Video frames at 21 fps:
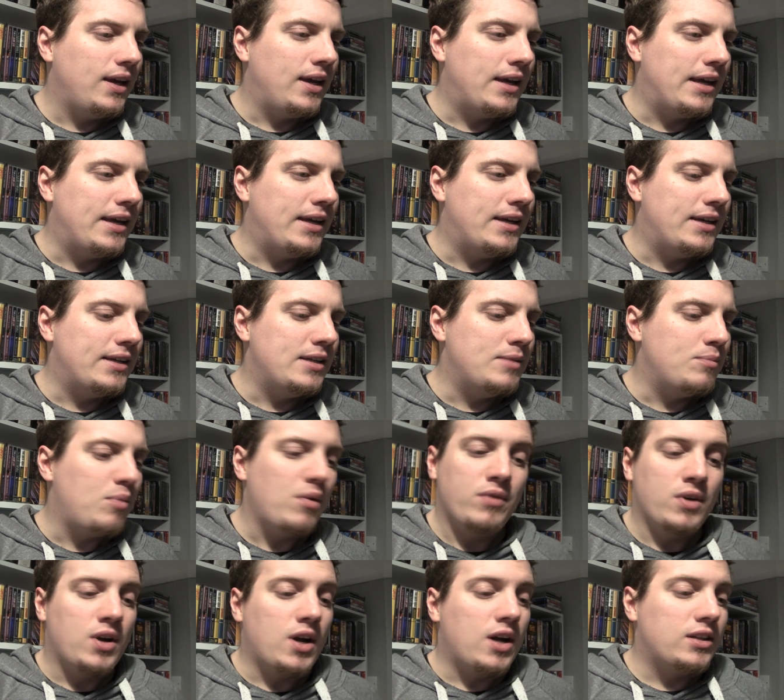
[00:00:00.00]
and,
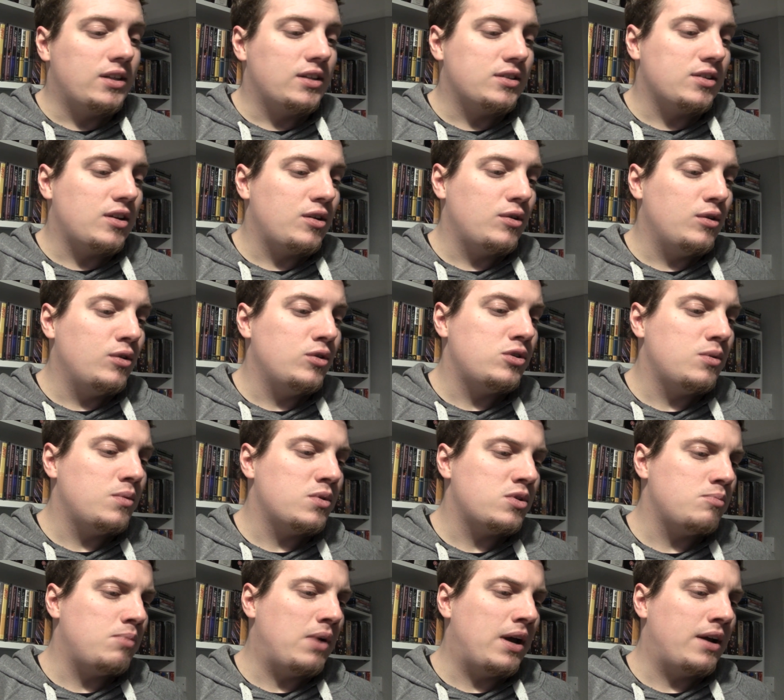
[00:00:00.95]
but regardless, I don't know too
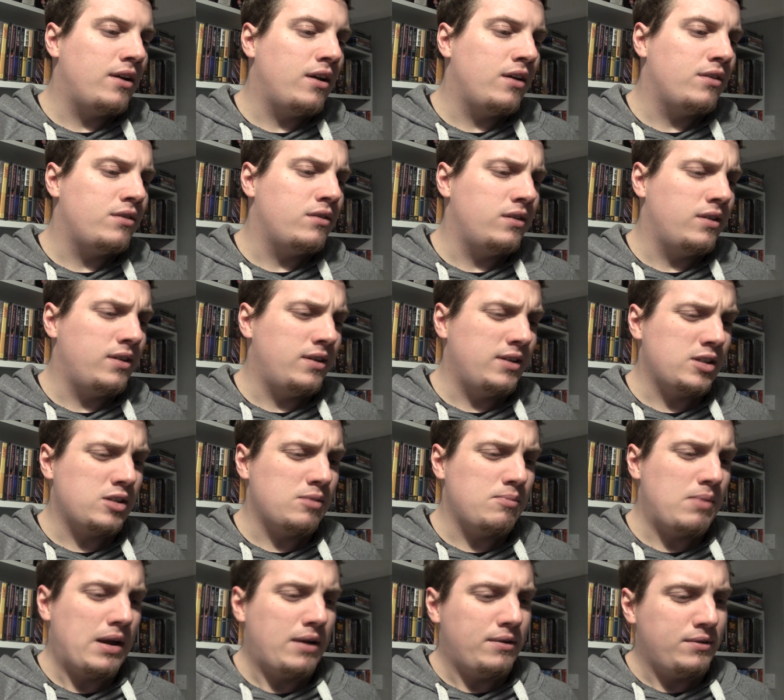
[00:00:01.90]
much about it other than
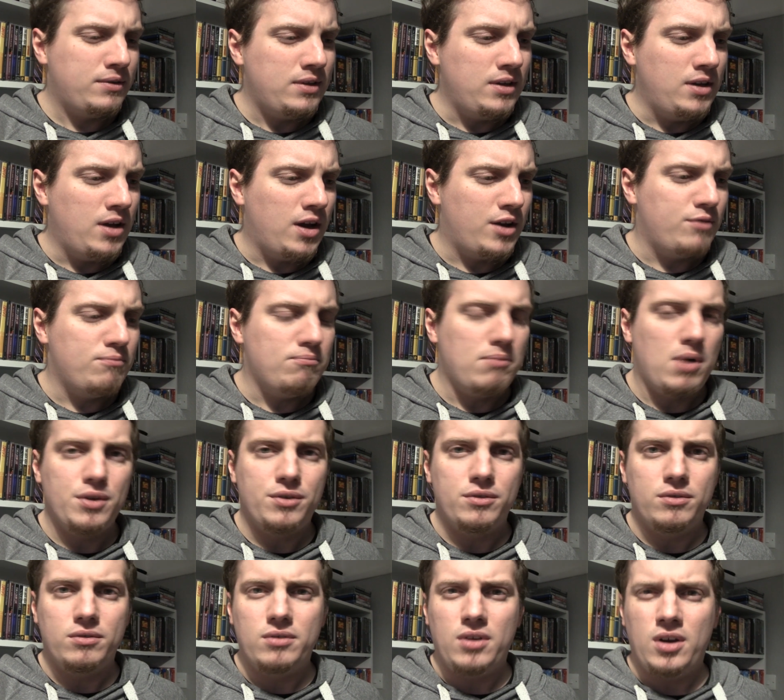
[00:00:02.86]
it's about the kind of
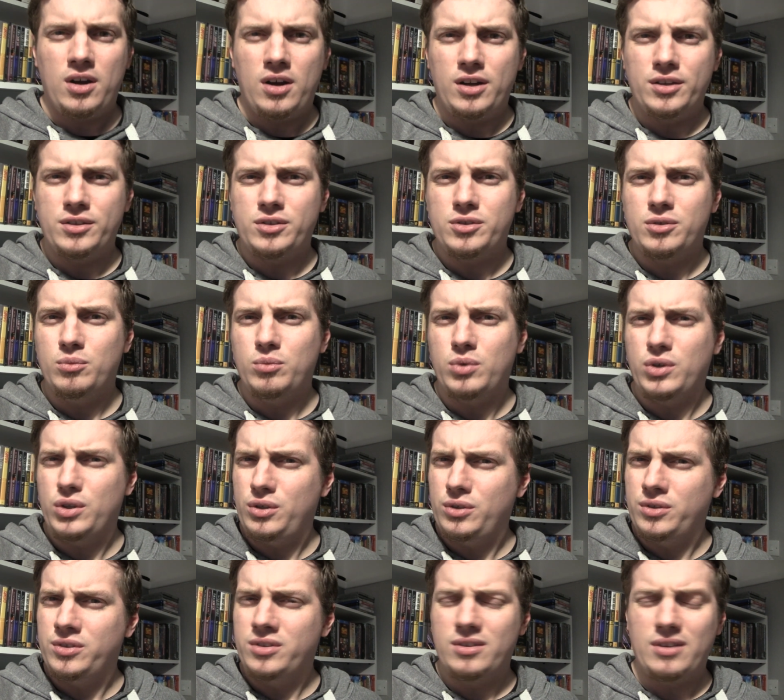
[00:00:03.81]
modern art
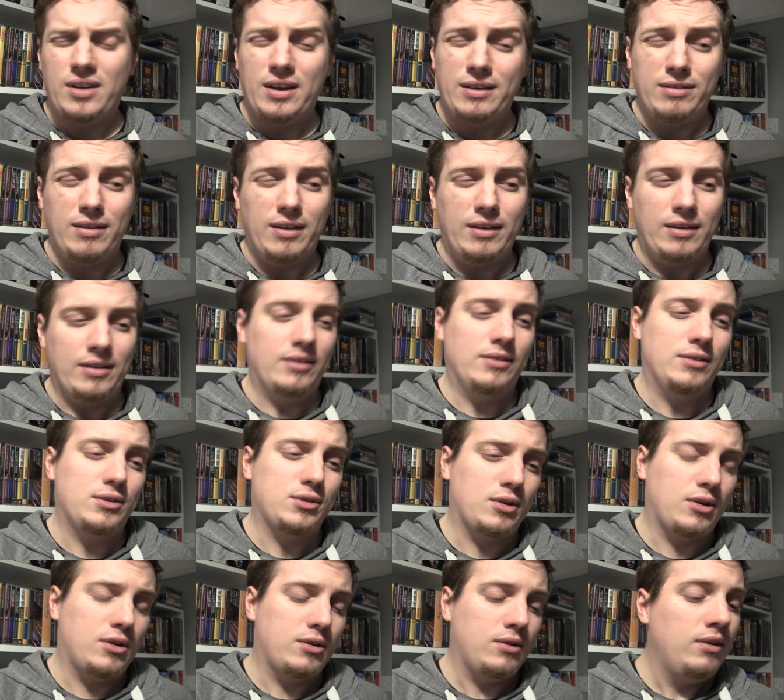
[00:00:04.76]
world, I think.
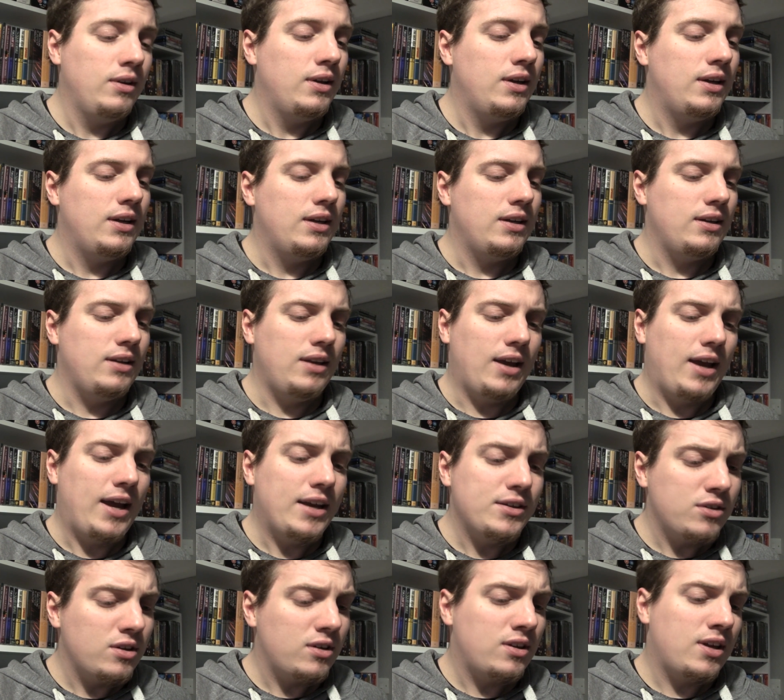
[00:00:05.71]
So, yeah, it
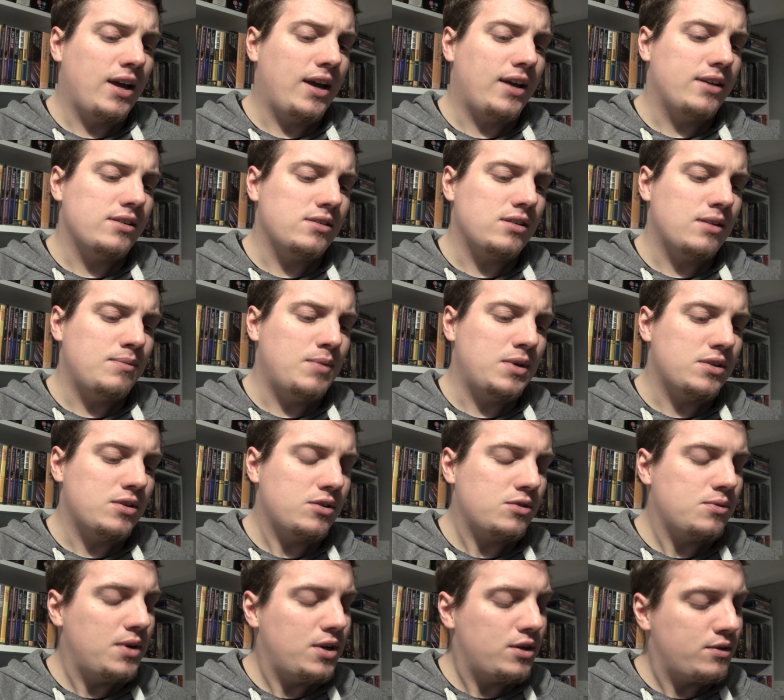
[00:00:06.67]
has a good cast. I mean,
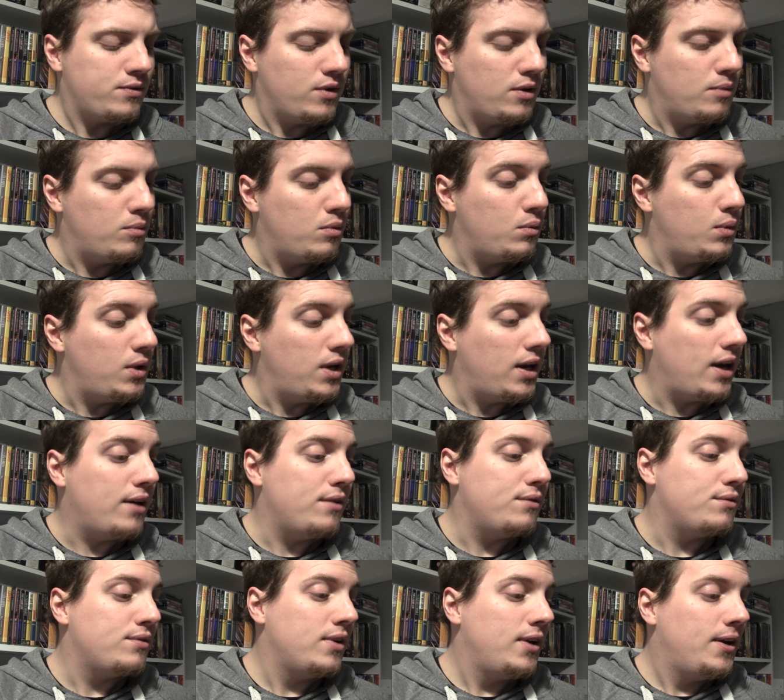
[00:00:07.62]
it's a Swedish film, but we
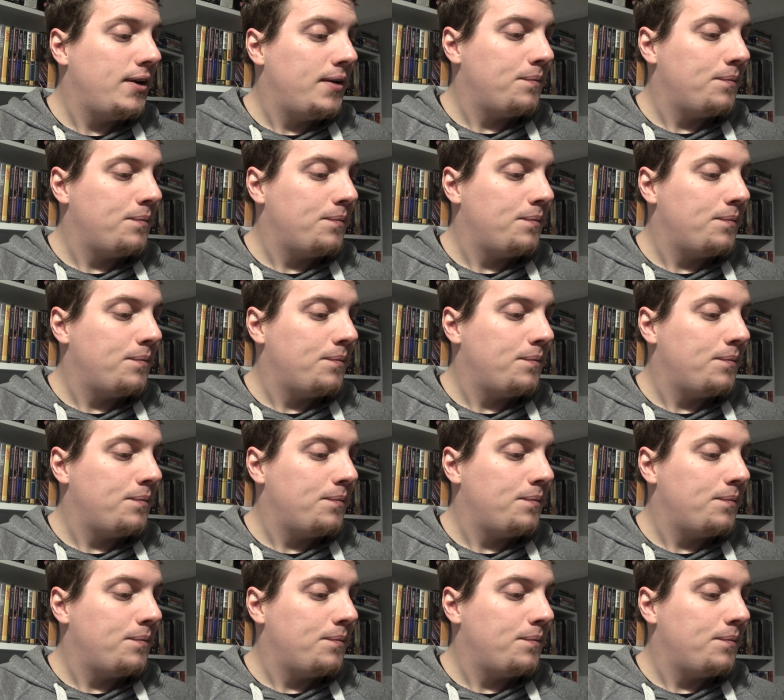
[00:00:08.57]
have